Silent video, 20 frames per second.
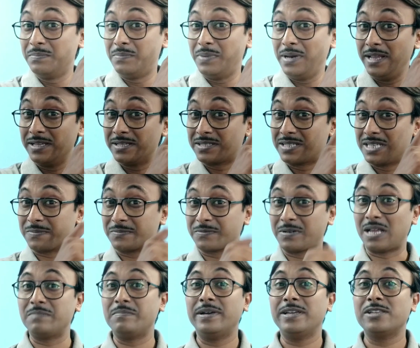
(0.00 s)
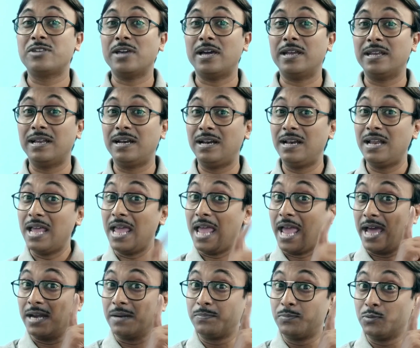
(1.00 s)
please subscribe my channel
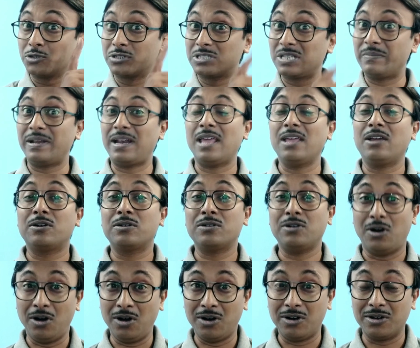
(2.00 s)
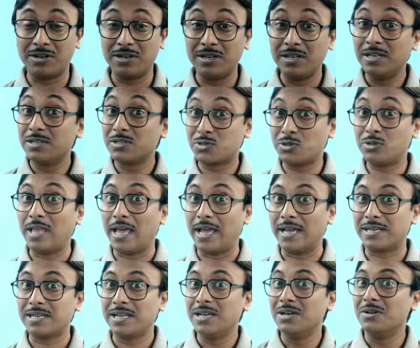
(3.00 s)
and push the bell icon on so
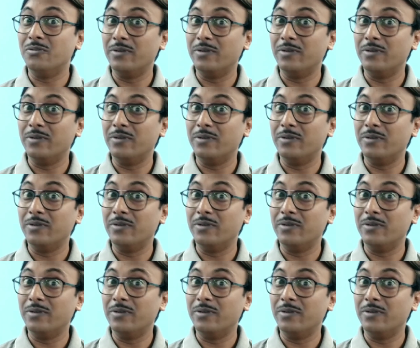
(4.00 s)
that